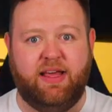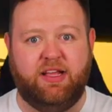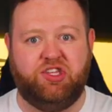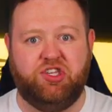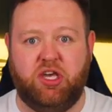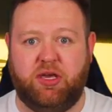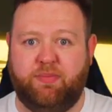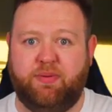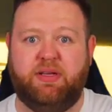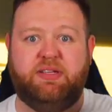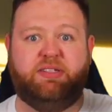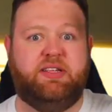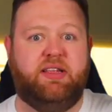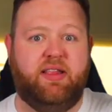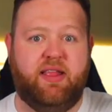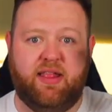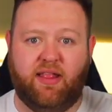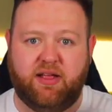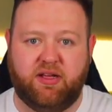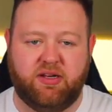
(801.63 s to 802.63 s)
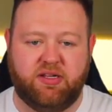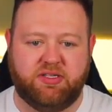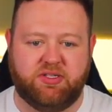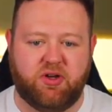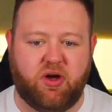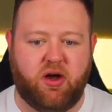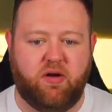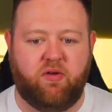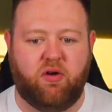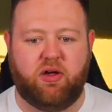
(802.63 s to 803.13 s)
their cheapest, and then they're going to
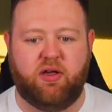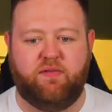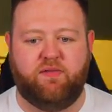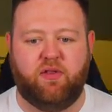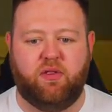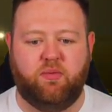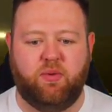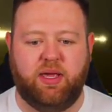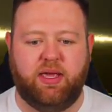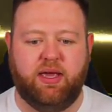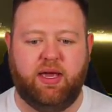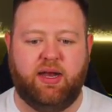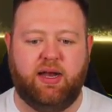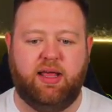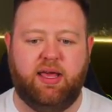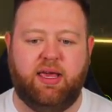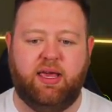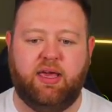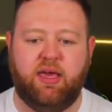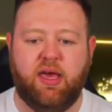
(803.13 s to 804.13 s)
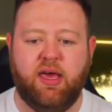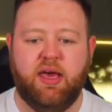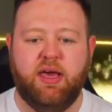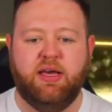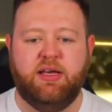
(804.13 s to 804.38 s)
skyrocket for the weekend league.